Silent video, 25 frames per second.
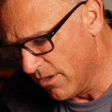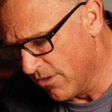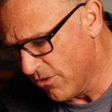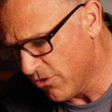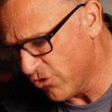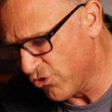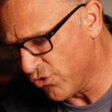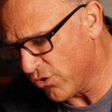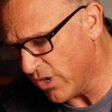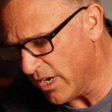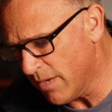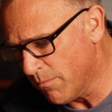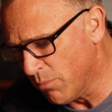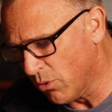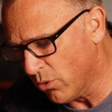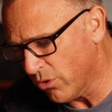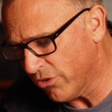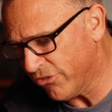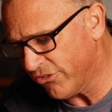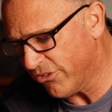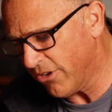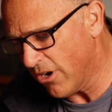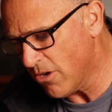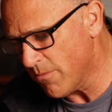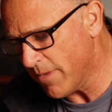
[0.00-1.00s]
The tree bore
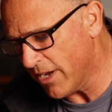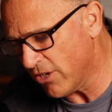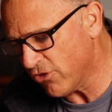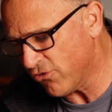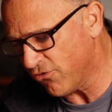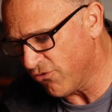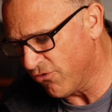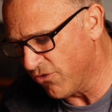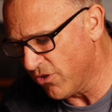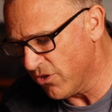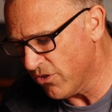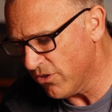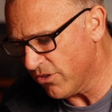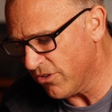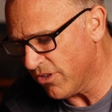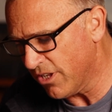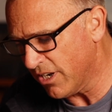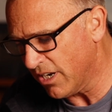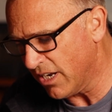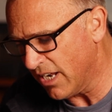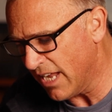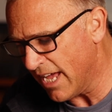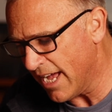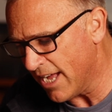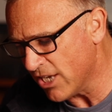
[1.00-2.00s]
so much fruit that
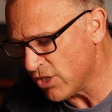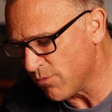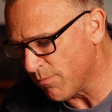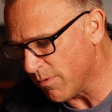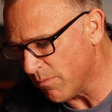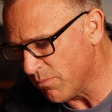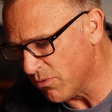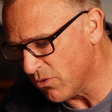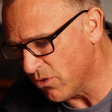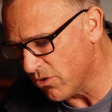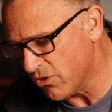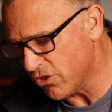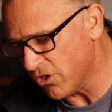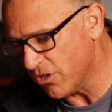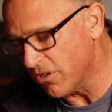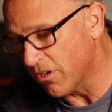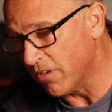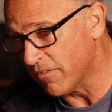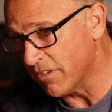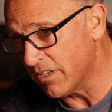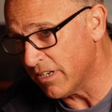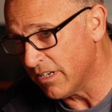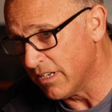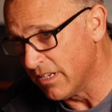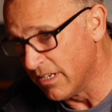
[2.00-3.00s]
a large proportion of
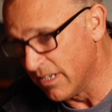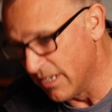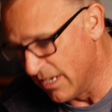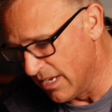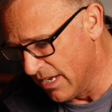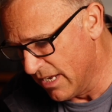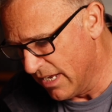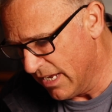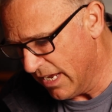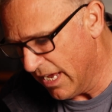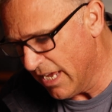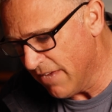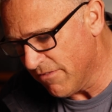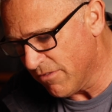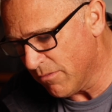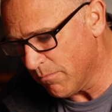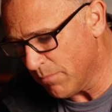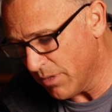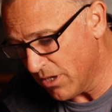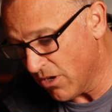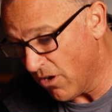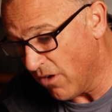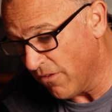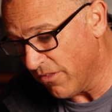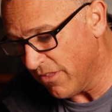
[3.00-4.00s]
it, even
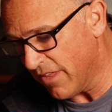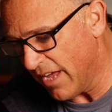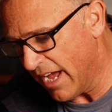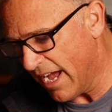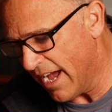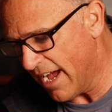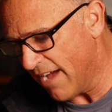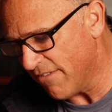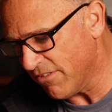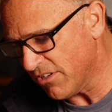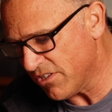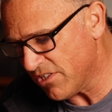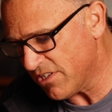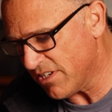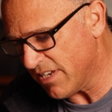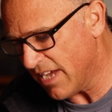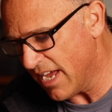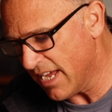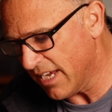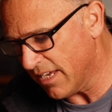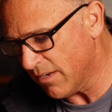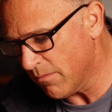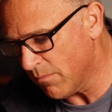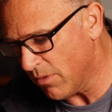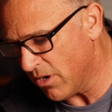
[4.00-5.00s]
beyond the harvest
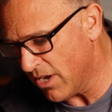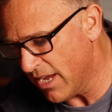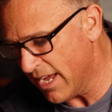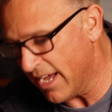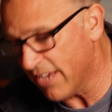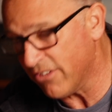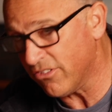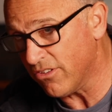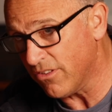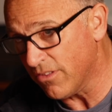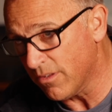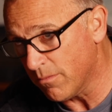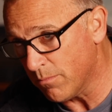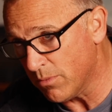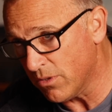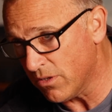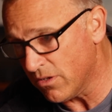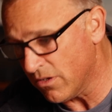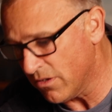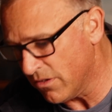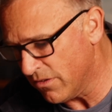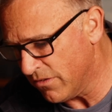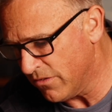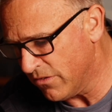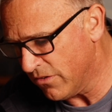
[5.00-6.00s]
taken by us and the
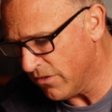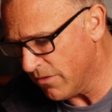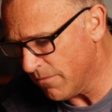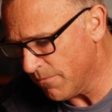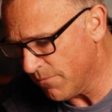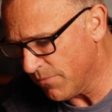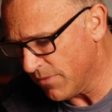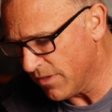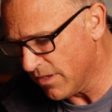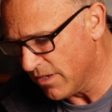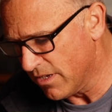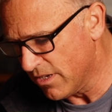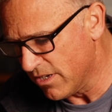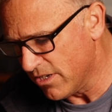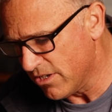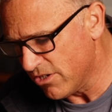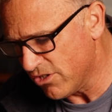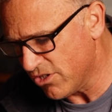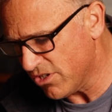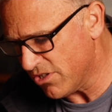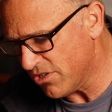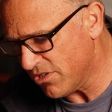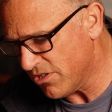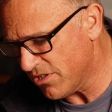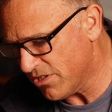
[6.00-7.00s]
birds,
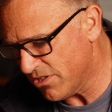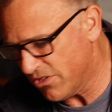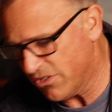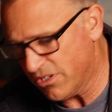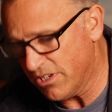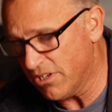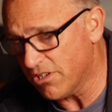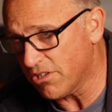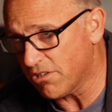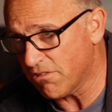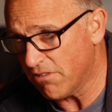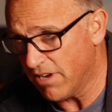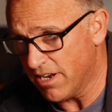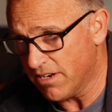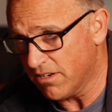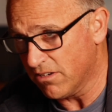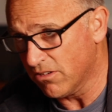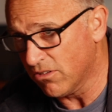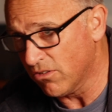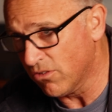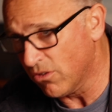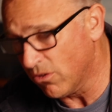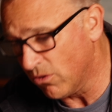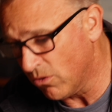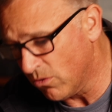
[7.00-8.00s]
just disintegrated
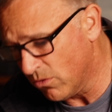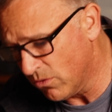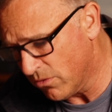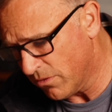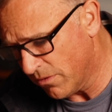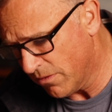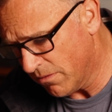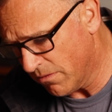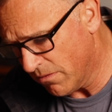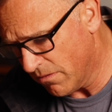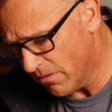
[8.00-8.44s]
on the lawn.